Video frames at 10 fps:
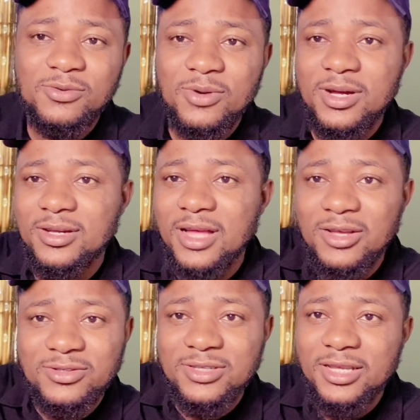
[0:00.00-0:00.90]
who are
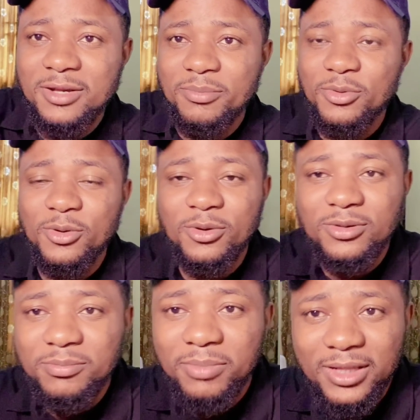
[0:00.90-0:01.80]
outside
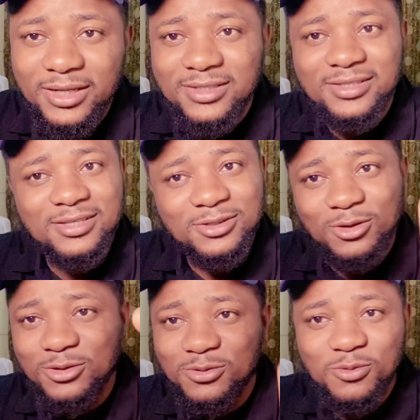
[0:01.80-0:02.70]
abroad, please
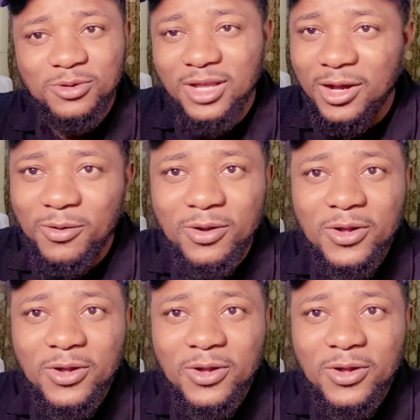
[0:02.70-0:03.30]
just know now,